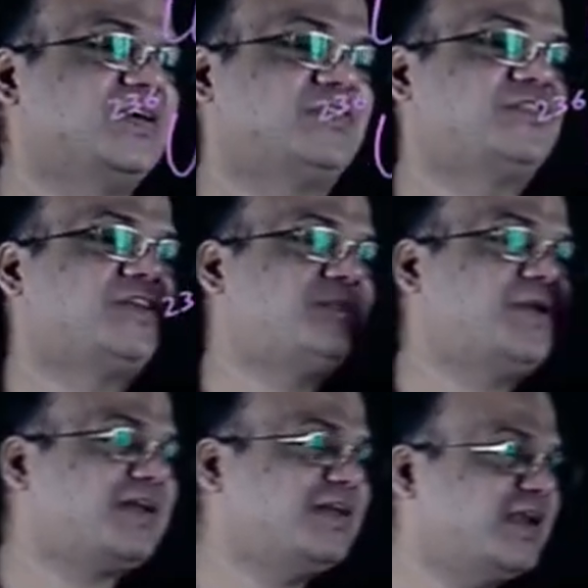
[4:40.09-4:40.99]
So
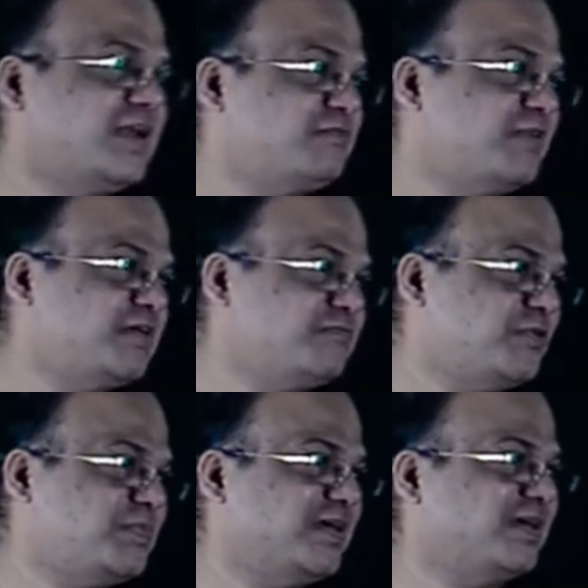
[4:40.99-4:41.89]
subtract 95
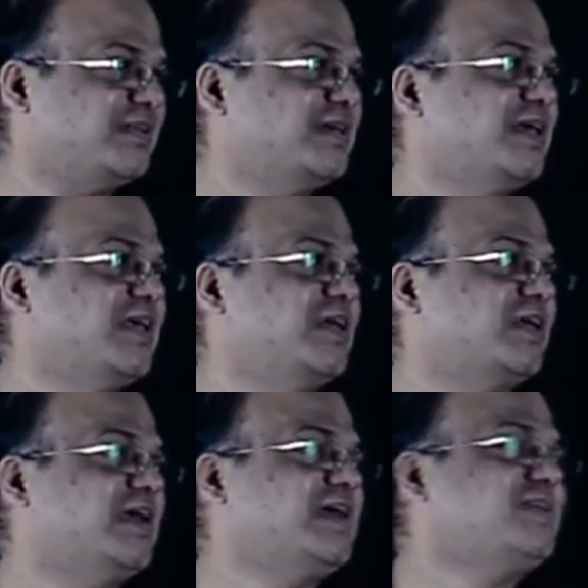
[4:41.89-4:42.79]
from here you
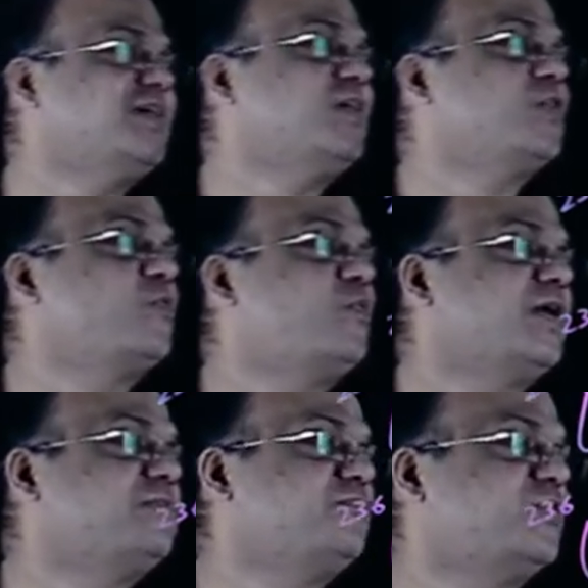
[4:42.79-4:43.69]
get
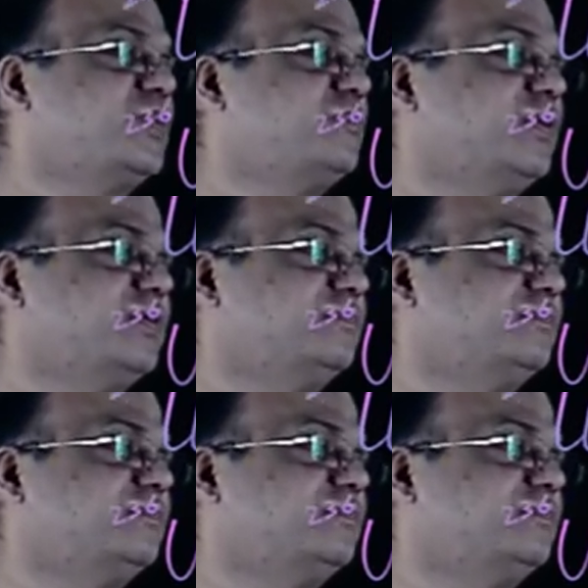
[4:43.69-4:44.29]
141.